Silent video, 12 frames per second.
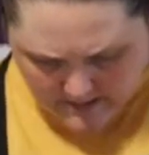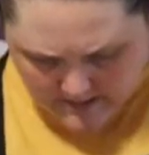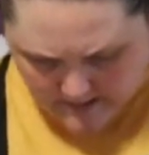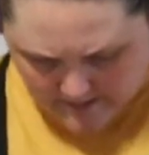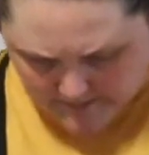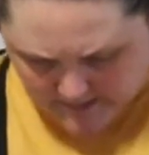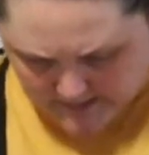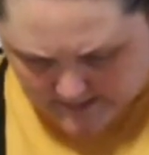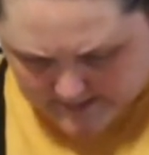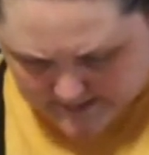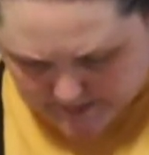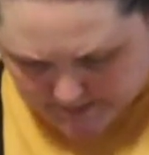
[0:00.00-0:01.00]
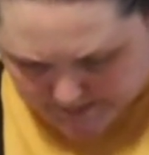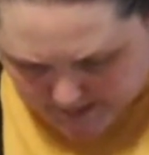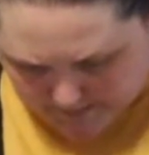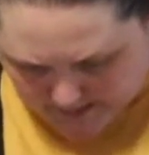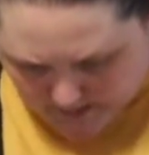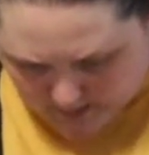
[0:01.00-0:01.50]
It's probably going to
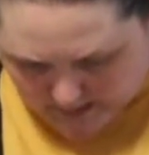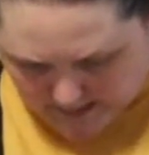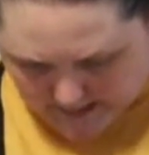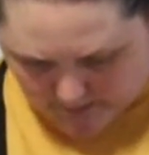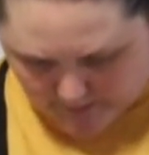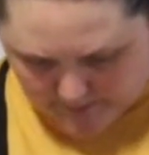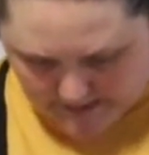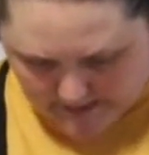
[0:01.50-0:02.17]
make a liar of me.